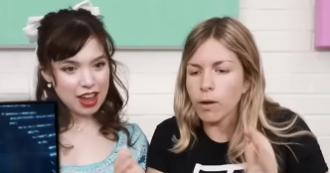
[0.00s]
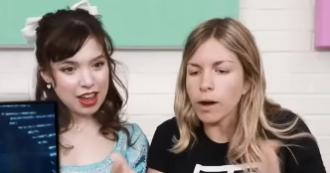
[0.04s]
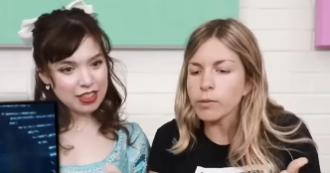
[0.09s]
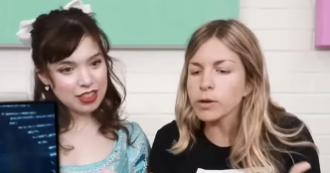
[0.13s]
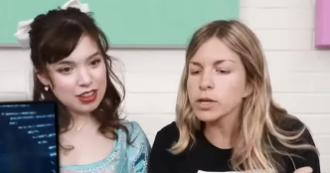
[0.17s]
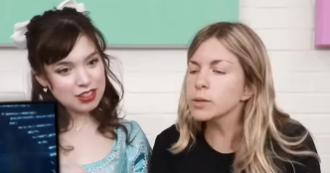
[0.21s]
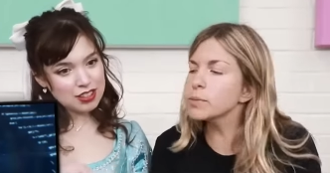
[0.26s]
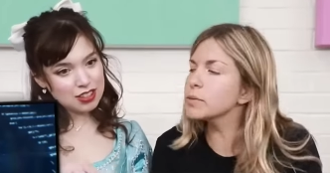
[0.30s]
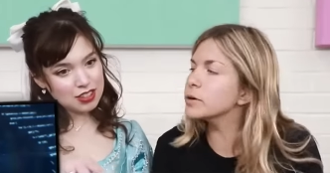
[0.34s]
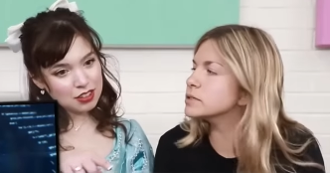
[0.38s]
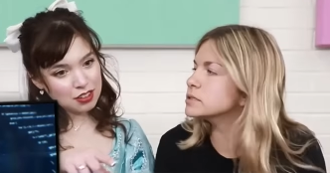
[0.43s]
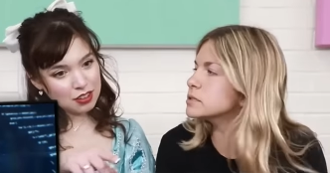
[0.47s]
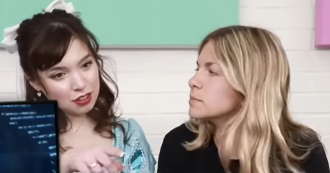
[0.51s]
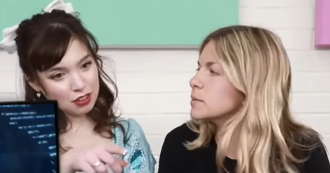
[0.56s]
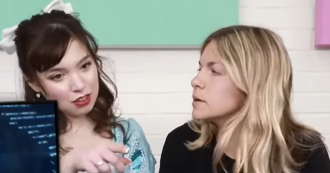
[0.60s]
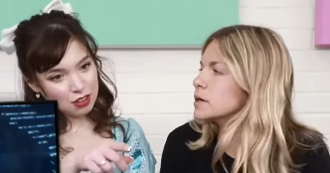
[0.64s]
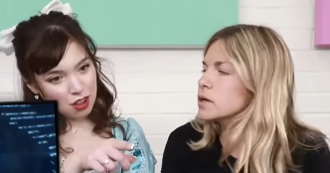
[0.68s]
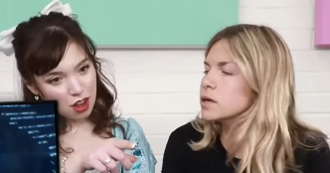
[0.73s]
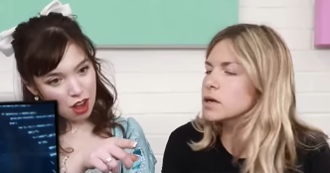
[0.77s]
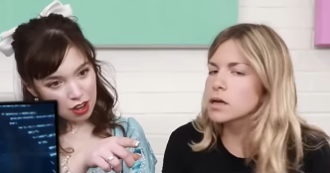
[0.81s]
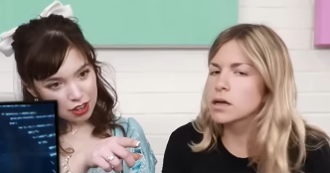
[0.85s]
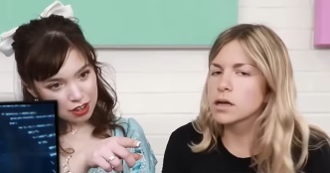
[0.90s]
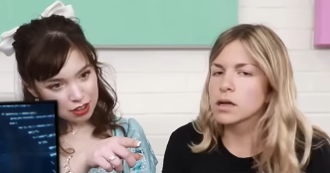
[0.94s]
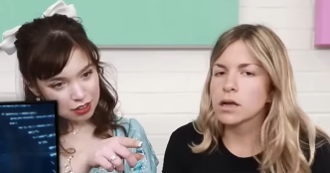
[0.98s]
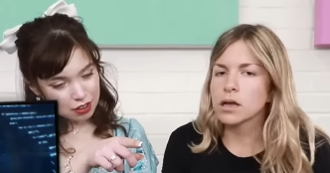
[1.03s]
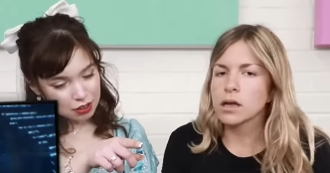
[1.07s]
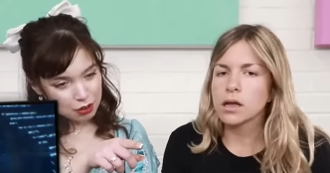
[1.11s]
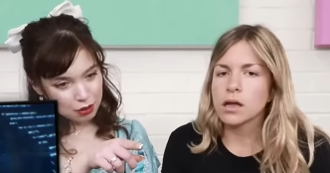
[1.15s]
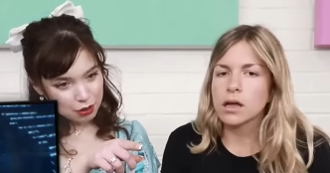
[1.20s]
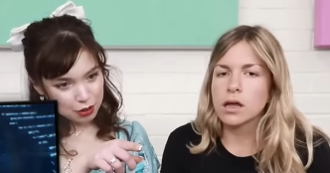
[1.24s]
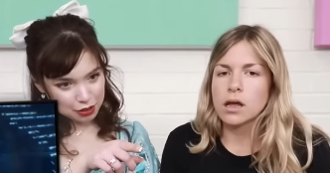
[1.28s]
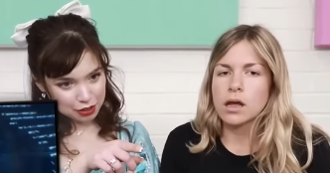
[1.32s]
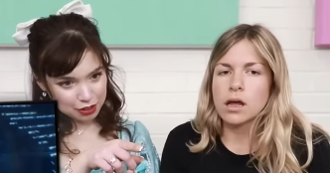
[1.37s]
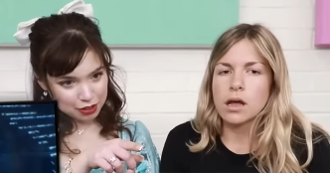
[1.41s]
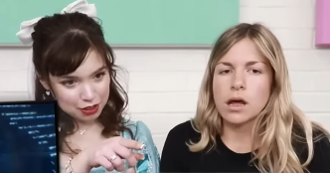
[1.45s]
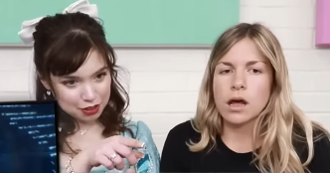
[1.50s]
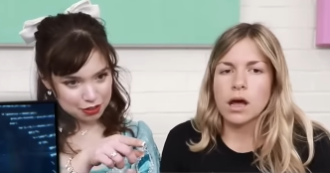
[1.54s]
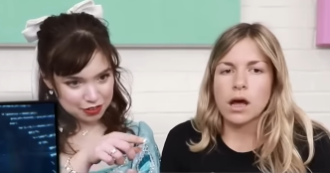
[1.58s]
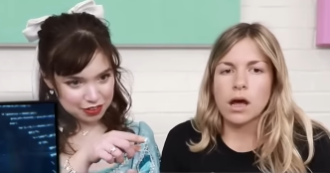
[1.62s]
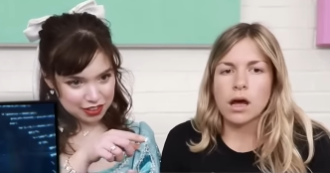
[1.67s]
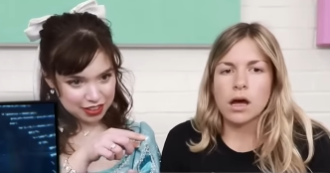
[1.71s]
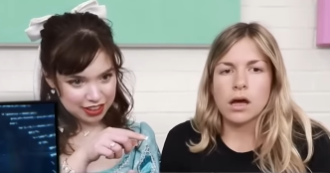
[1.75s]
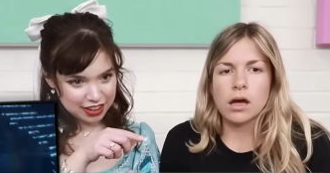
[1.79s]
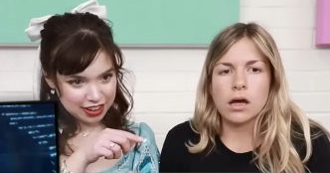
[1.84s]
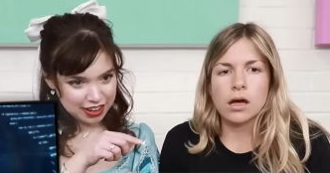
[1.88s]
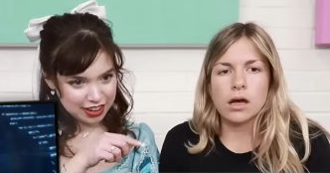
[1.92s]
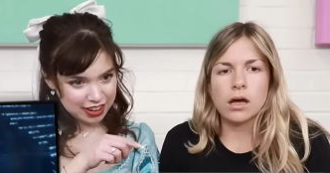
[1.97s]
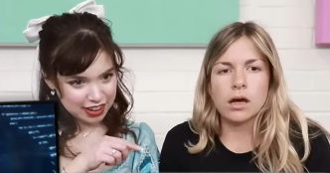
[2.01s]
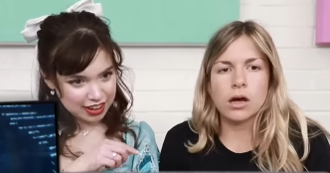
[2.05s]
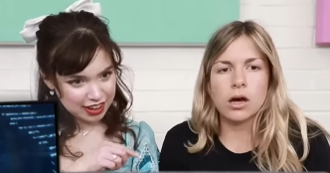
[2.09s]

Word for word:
Speaker 1: Hey, there's a little clock in the corner over there.